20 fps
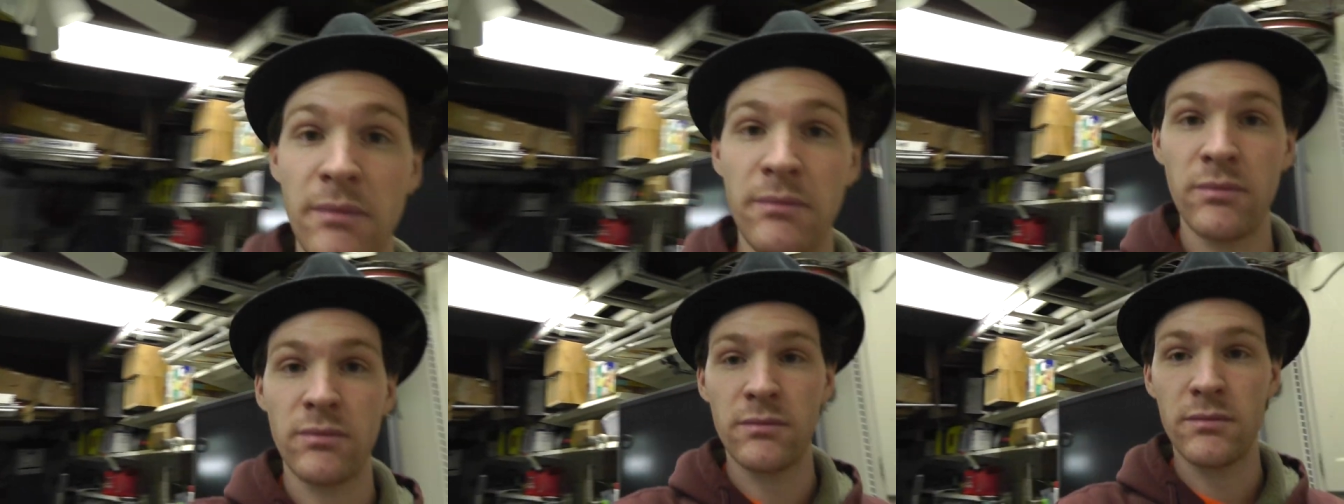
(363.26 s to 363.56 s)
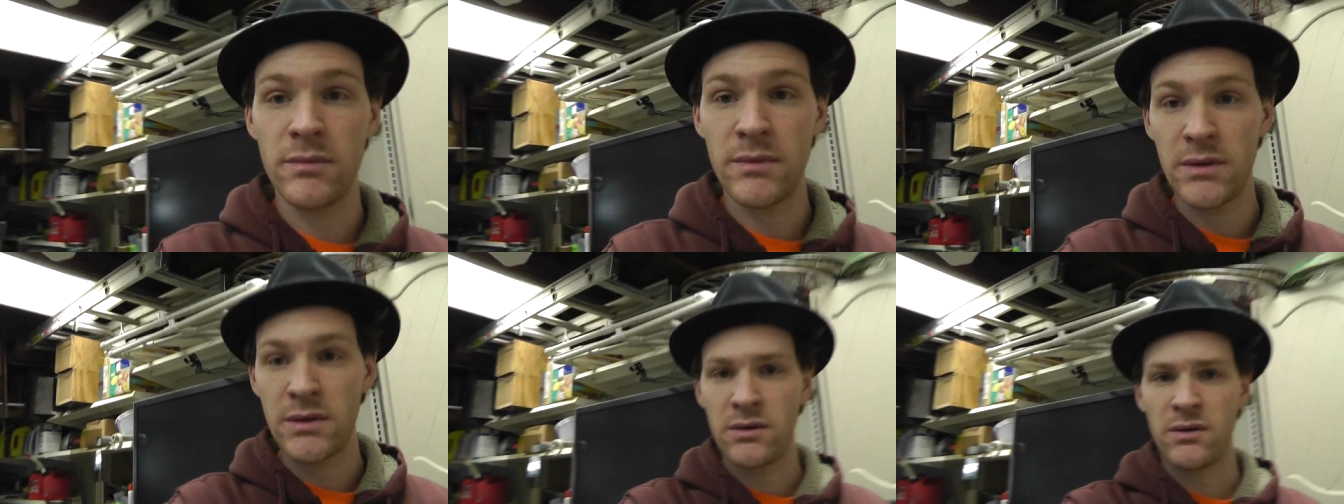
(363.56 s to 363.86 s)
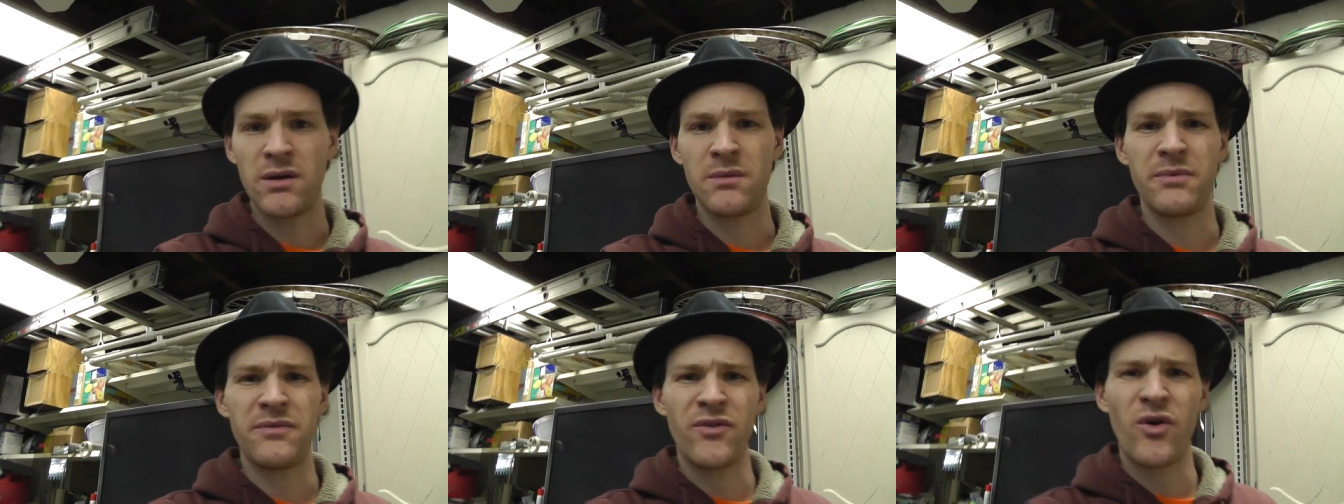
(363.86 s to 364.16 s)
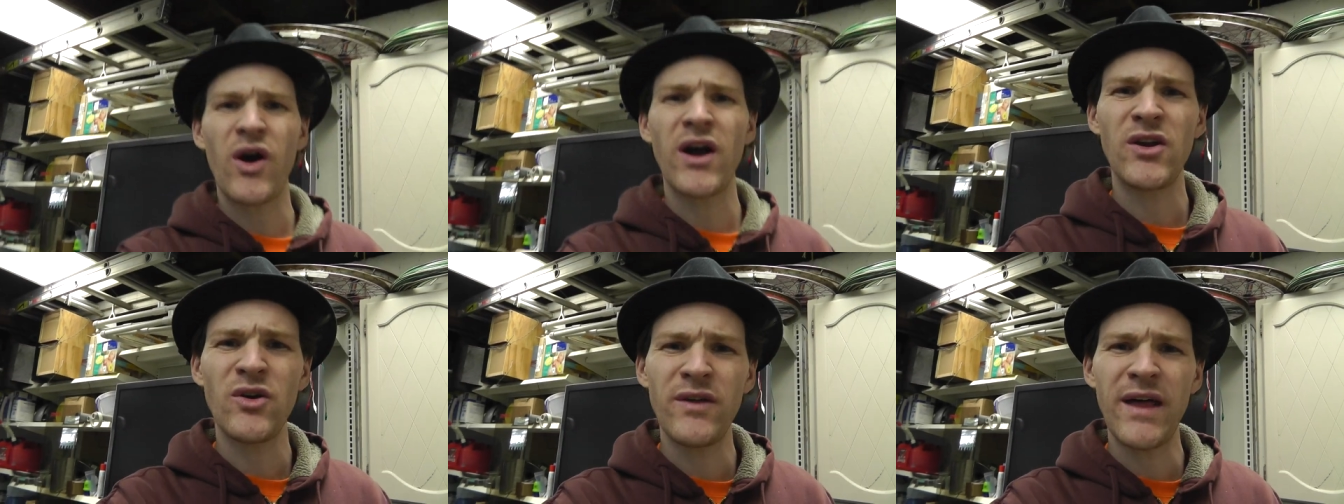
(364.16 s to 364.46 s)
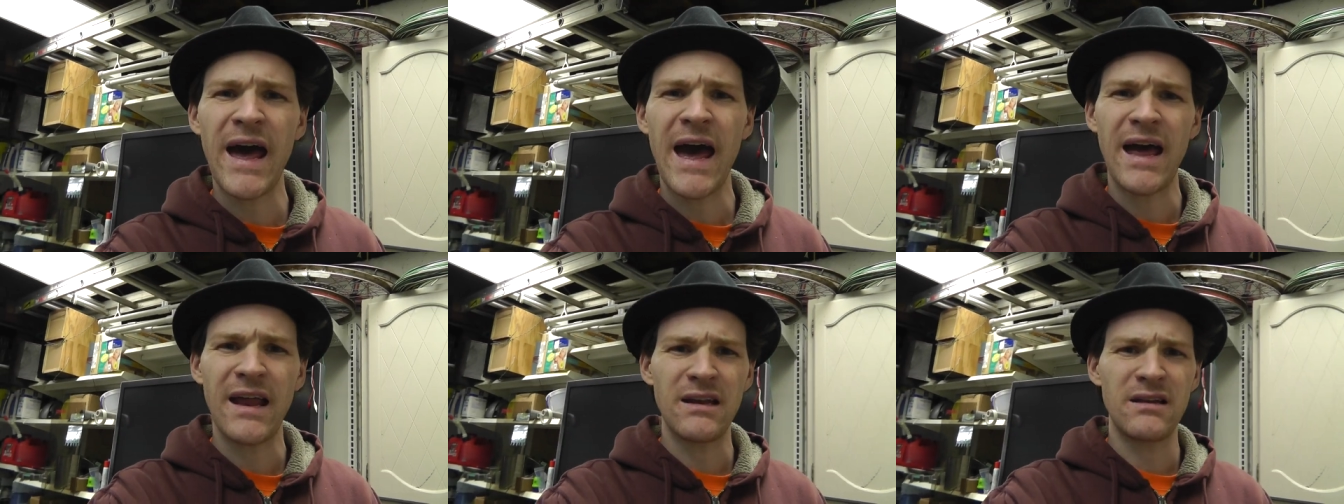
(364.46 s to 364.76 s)
well, uh, before I do
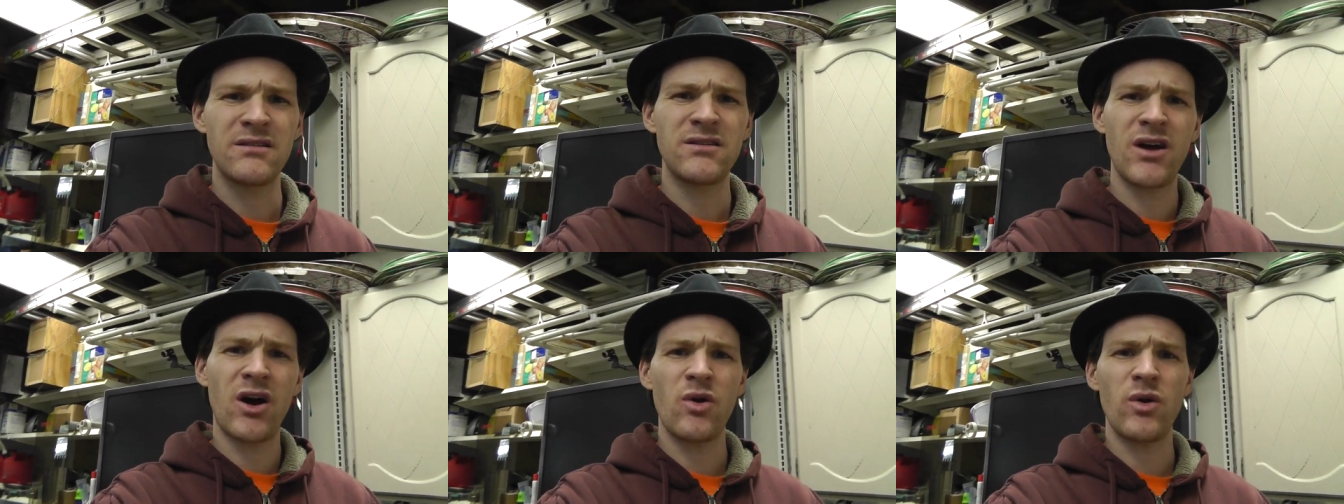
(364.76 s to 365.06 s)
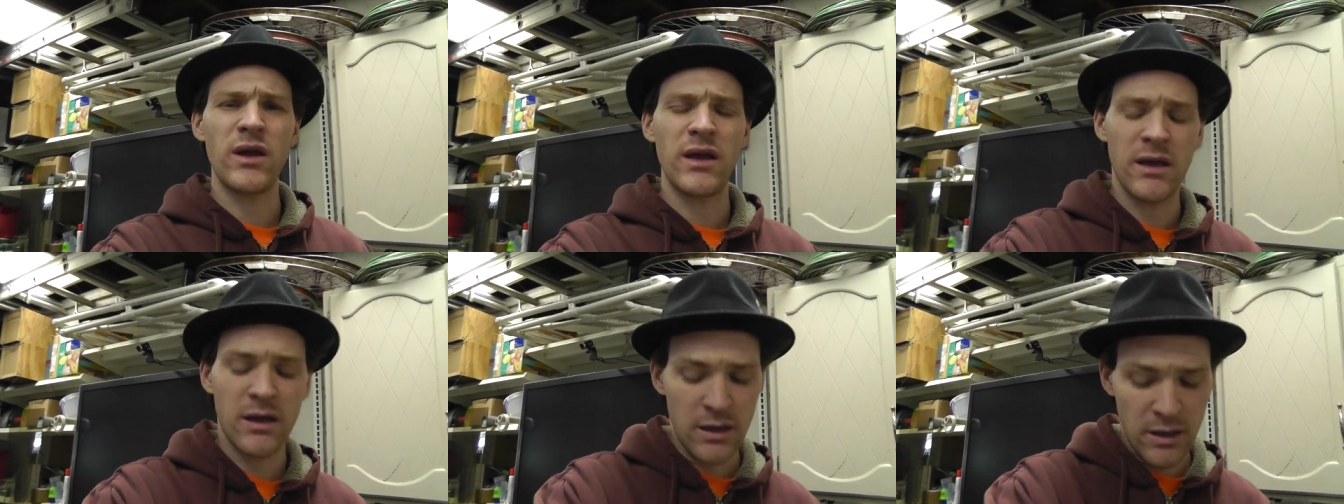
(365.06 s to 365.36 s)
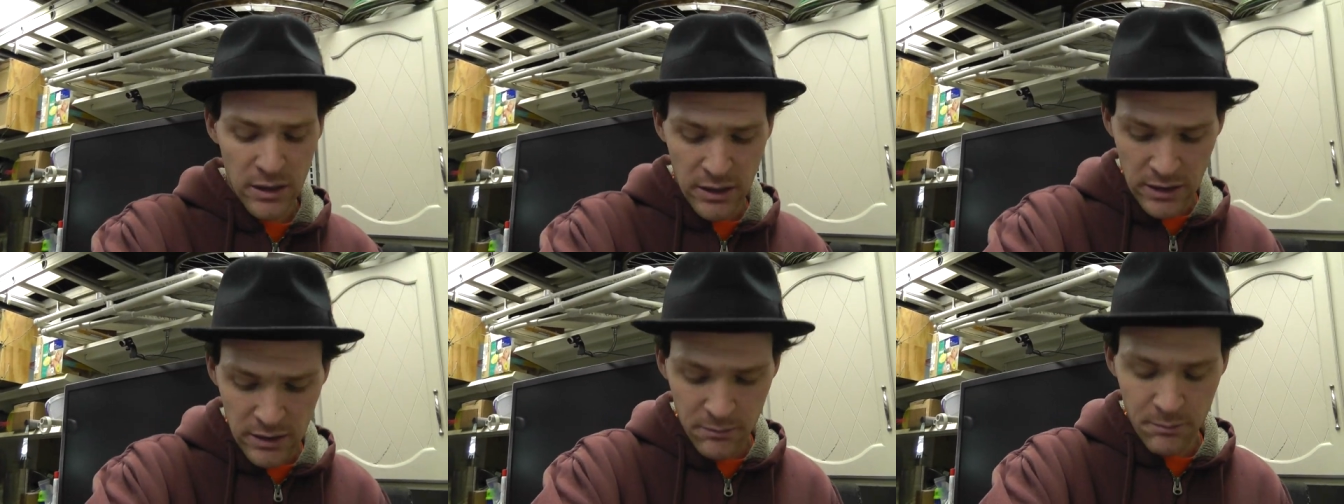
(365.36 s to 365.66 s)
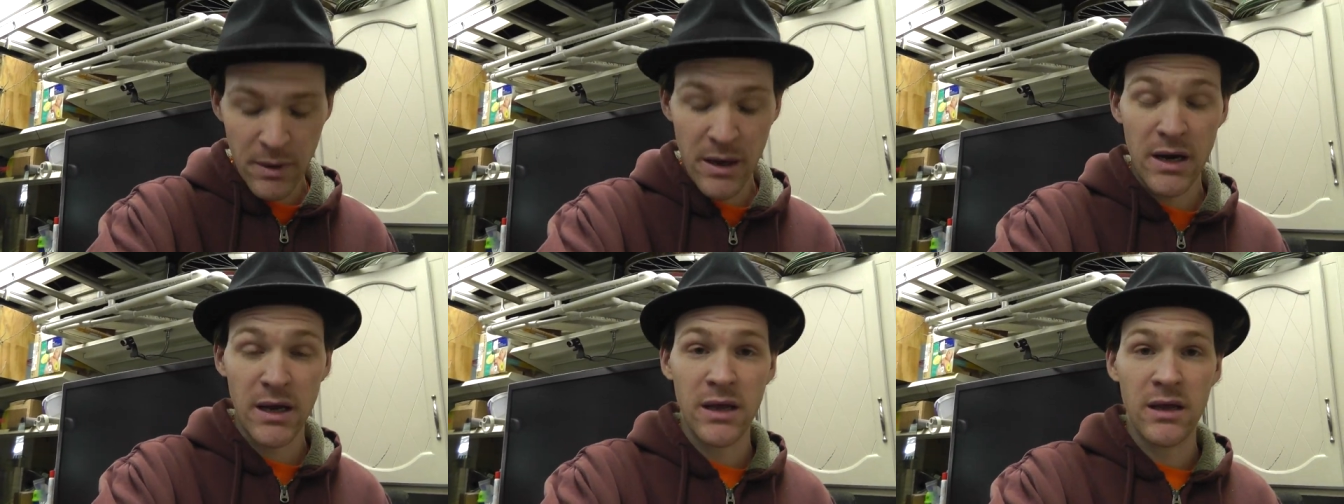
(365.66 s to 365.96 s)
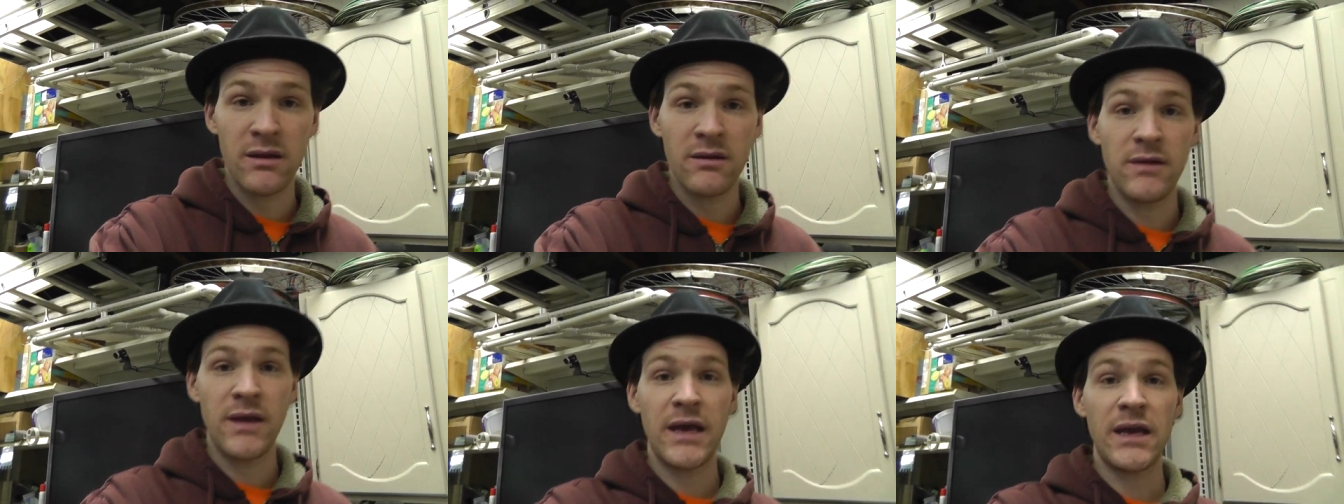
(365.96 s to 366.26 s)
that, Tony, buddy,
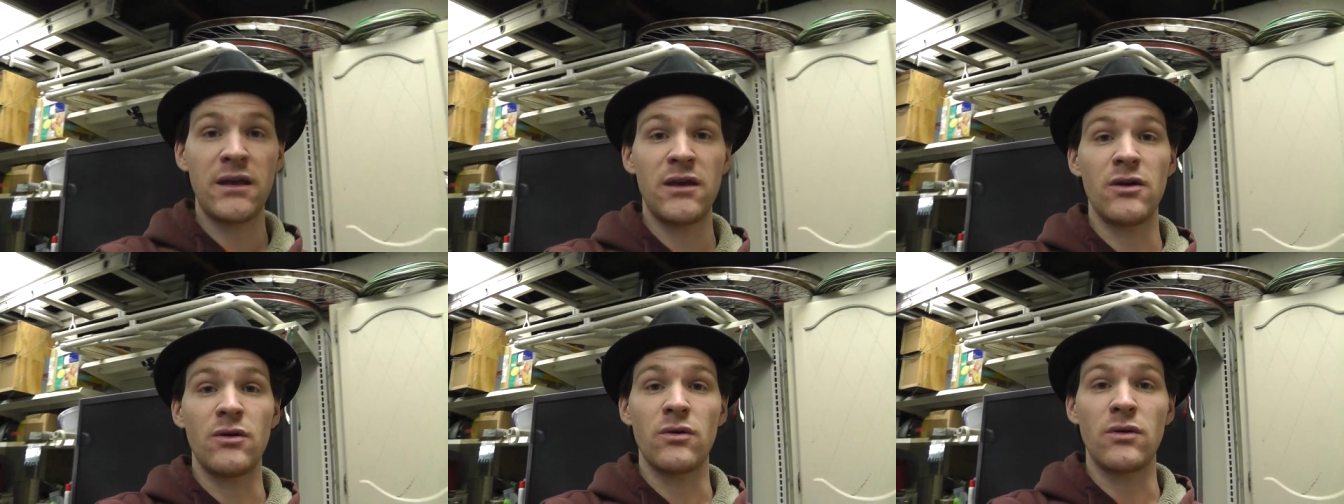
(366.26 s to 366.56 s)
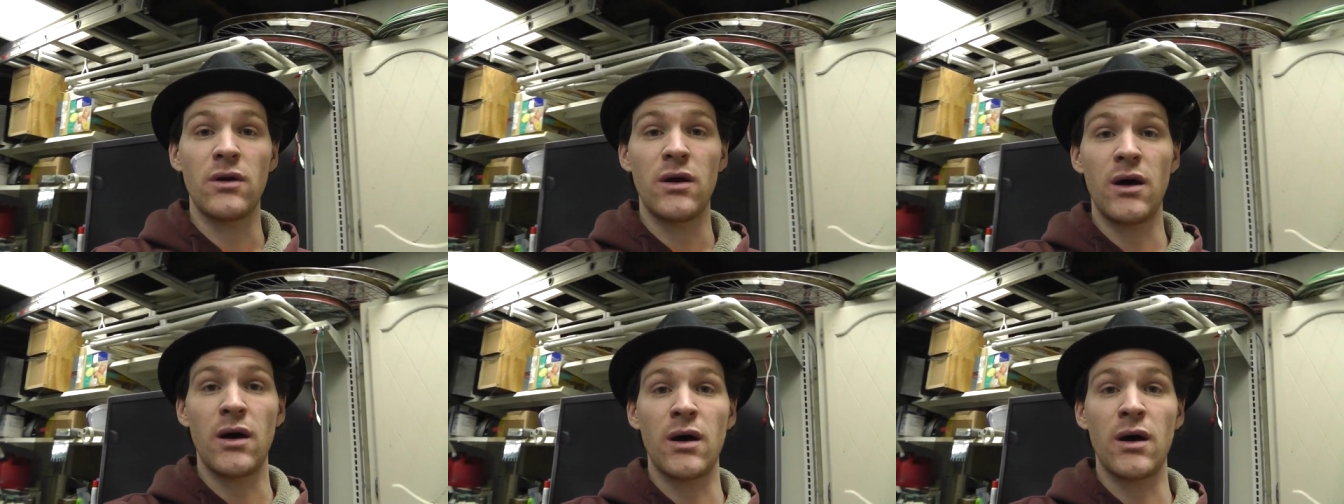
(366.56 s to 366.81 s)
thank you.